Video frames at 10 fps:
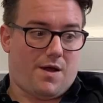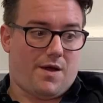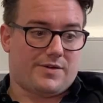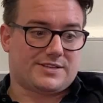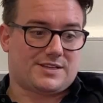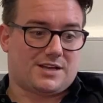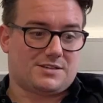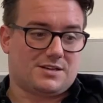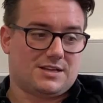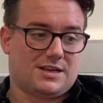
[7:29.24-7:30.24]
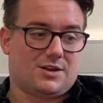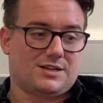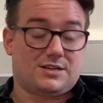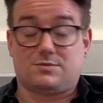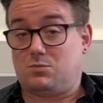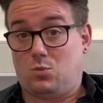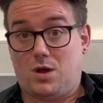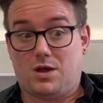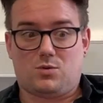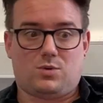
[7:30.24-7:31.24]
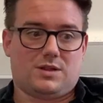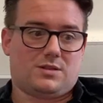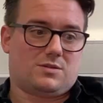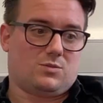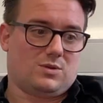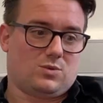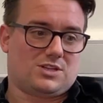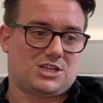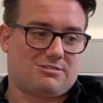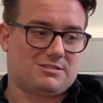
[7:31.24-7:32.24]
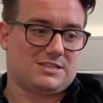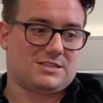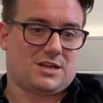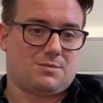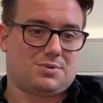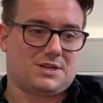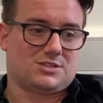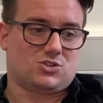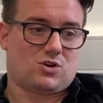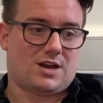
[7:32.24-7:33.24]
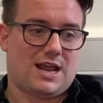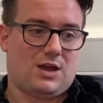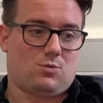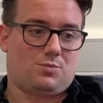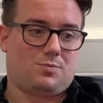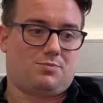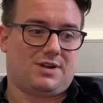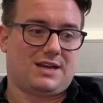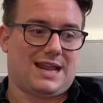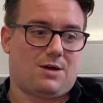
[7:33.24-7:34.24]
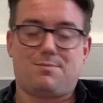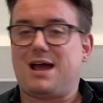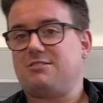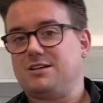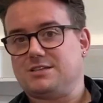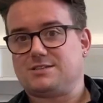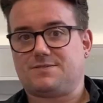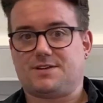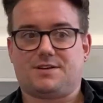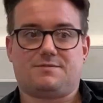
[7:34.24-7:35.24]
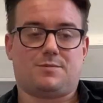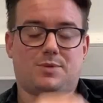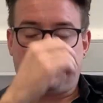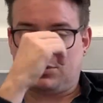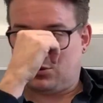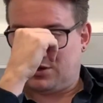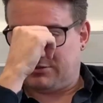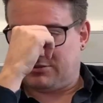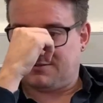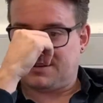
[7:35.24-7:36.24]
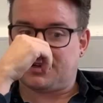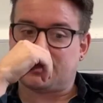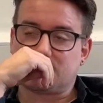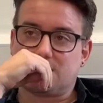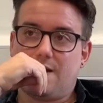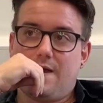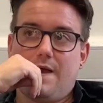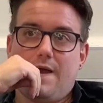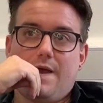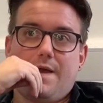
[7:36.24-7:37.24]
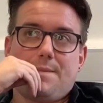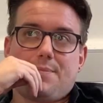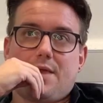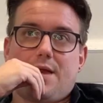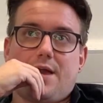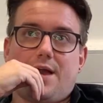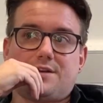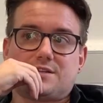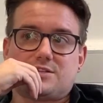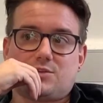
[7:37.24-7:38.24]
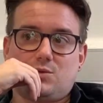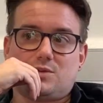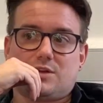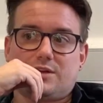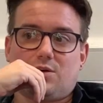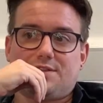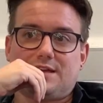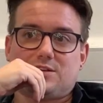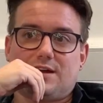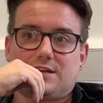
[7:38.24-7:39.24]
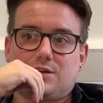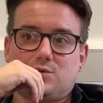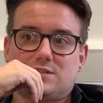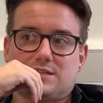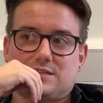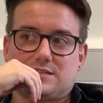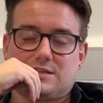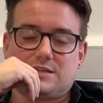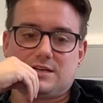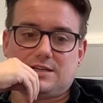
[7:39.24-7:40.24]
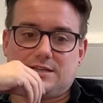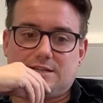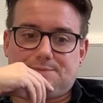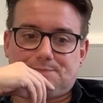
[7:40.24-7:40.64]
suddenly, and I did work with charities and companies to try and help bring down barriers for people that were neurodiverse. And as soon as I got that diagnosis, suddenly